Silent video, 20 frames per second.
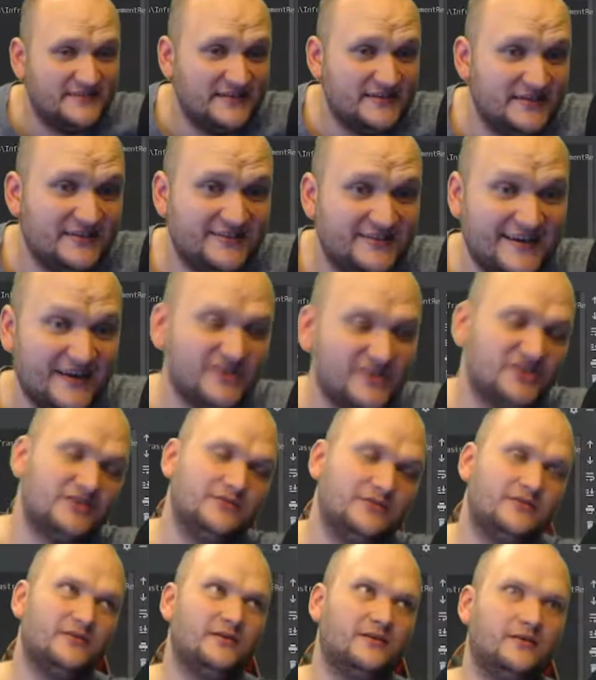injection,
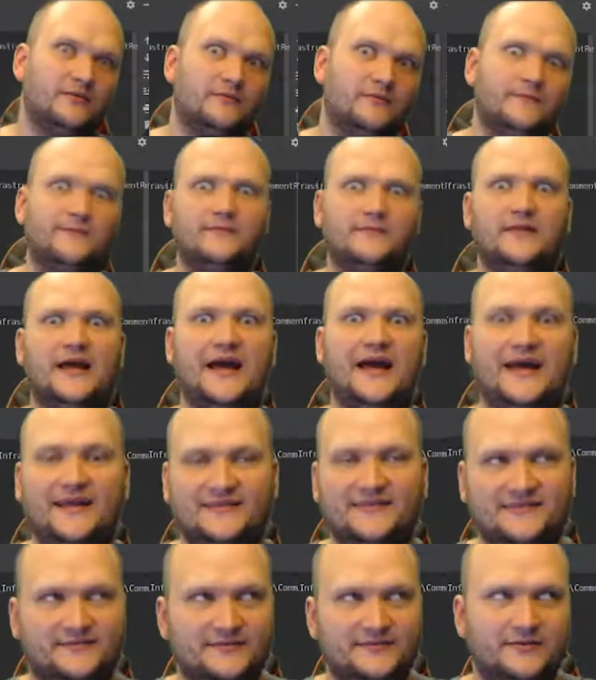and
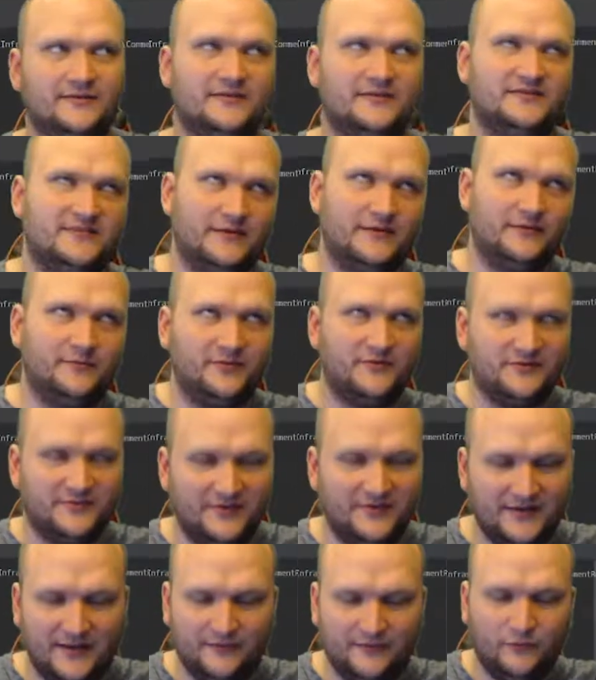single repository
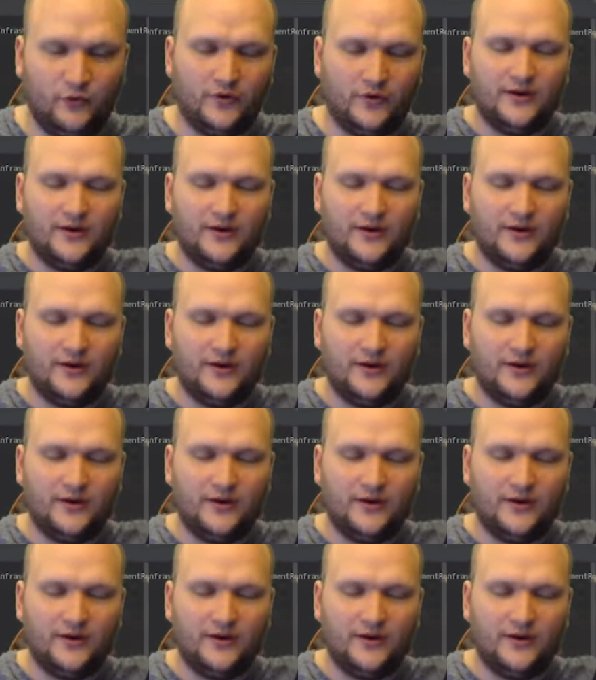and more.